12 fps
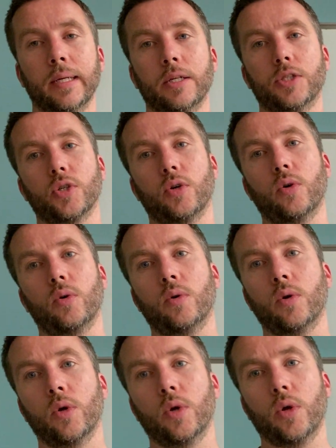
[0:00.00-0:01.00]
So
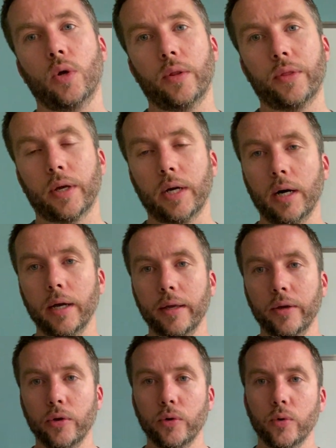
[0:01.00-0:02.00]
the guy
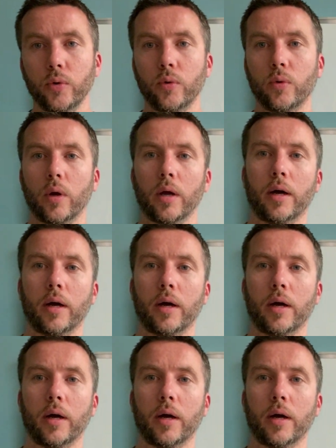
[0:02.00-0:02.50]
who,